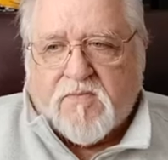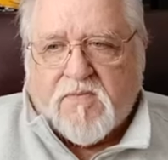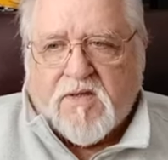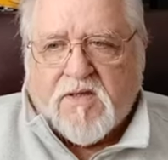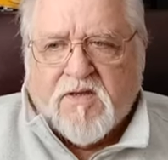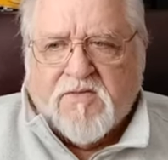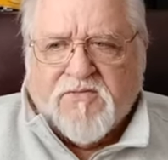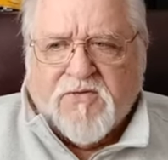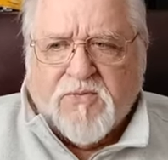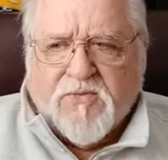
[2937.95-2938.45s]

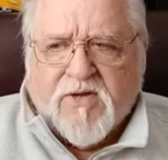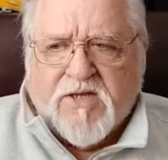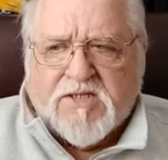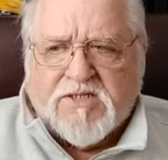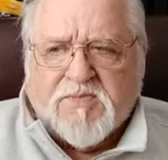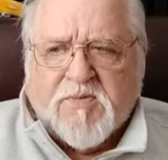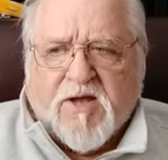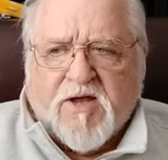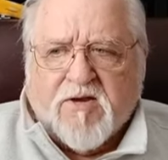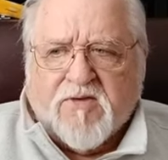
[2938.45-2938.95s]
If you read his
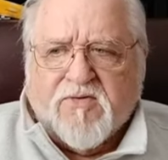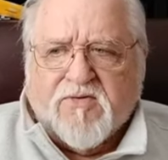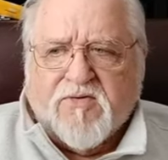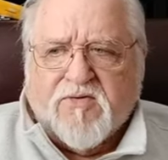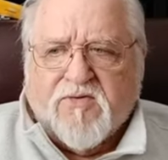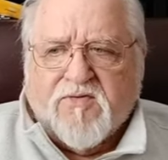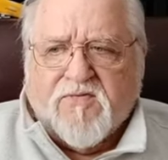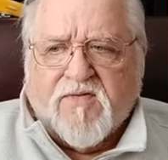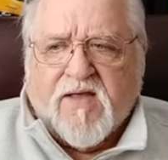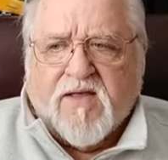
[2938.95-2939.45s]
biography,
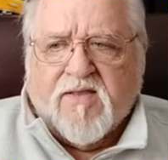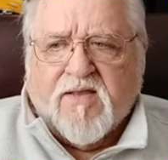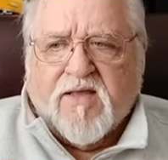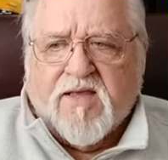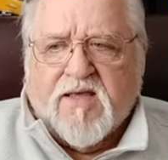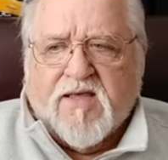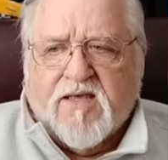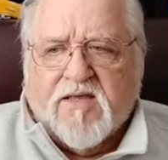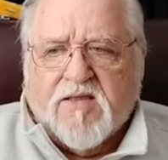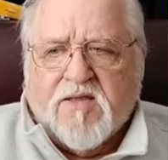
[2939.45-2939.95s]
you'll find that
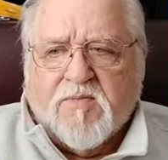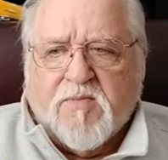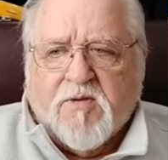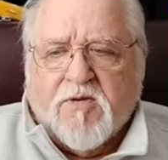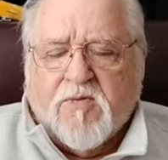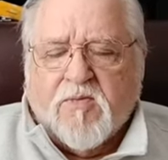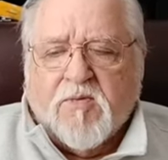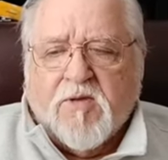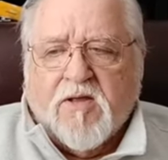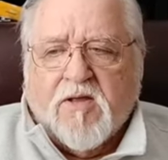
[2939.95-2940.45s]
he and the
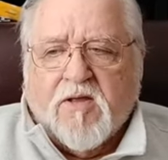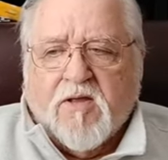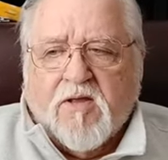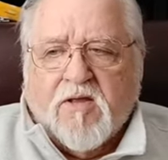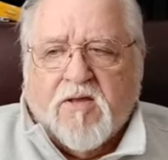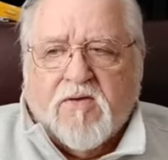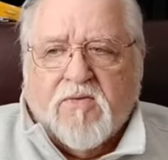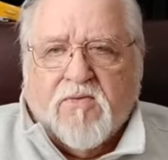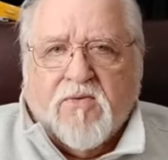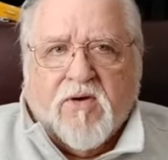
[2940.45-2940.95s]
Pope
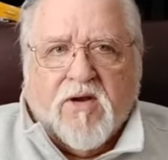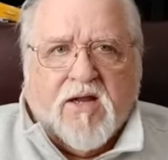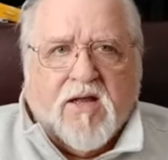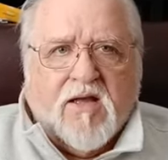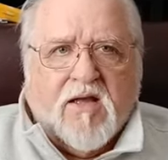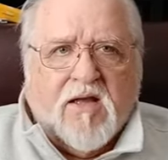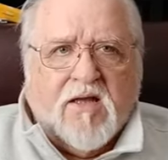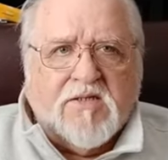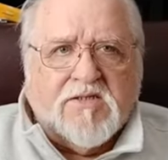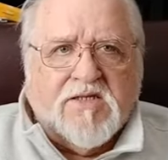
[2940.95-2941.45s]
were at
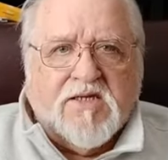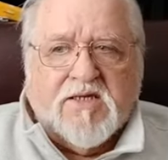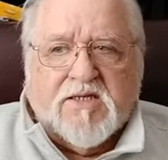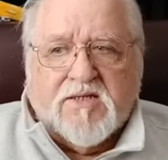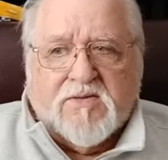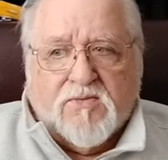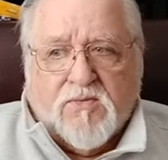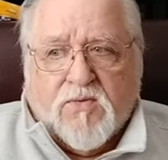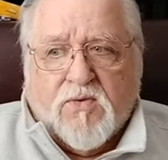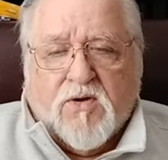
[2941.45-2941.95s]
odds. He
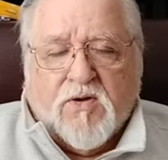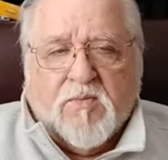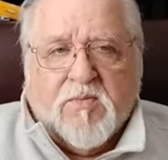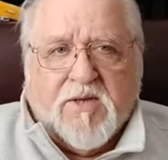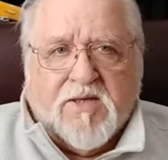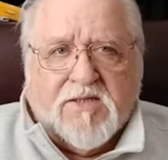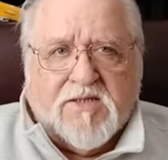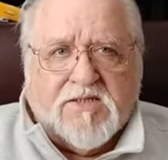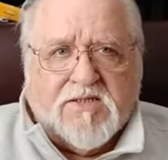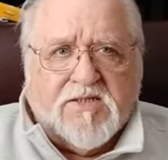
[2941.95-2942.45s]
didn't want to
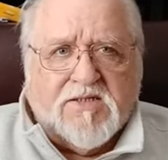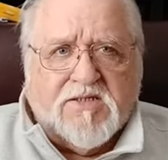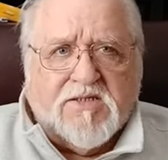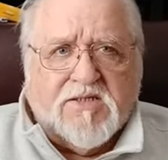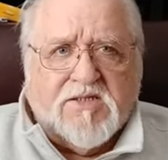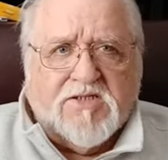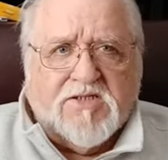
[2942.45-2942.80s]
paint the Sistine